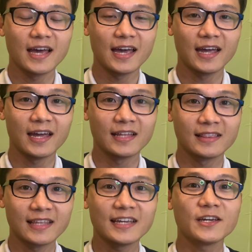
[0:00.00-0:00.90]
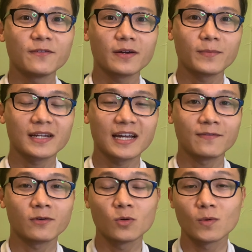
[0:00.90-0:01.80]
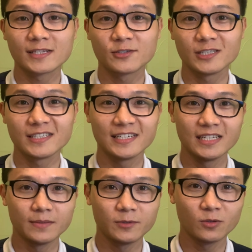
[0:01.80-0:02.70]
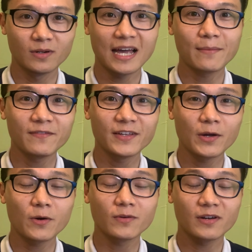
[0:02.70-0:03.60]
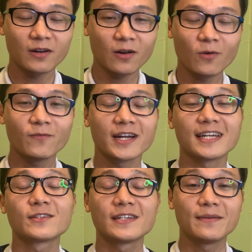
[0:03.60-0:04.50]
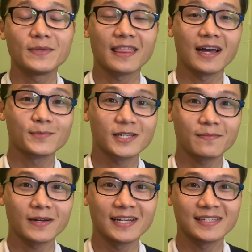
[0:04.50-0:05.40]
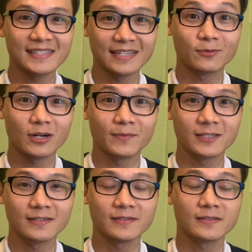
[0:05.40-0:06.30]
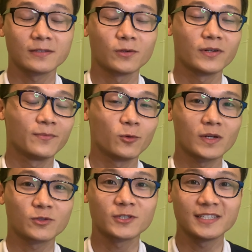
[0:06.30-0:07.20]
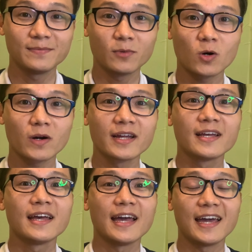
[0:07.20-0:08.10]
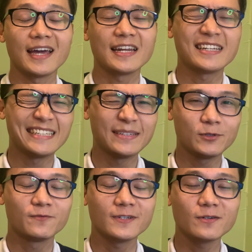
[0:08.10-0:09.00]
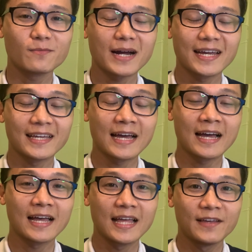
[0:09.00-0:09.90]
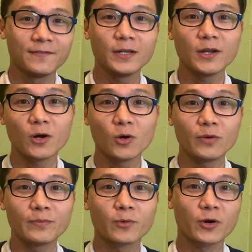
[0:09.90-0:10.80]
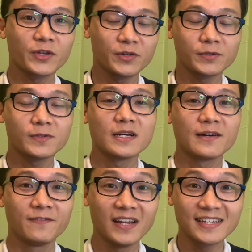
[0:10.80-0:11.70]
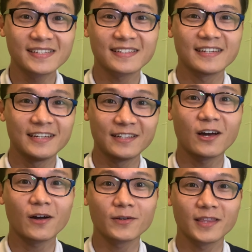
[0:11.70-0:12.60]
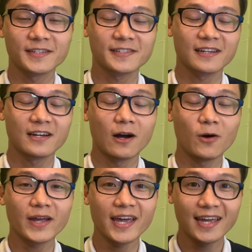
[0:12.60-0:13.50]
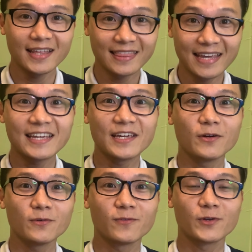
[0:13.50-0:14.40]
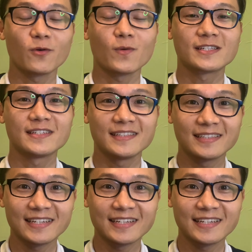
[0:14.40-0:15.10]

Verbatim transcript: And thank you very much guys for watching. If you like my video, don't forget to give me thumbs up and subscribe to know if you want to see more. And if you feel my uh, video for you, please ignore this. Okay, thank you for your watching.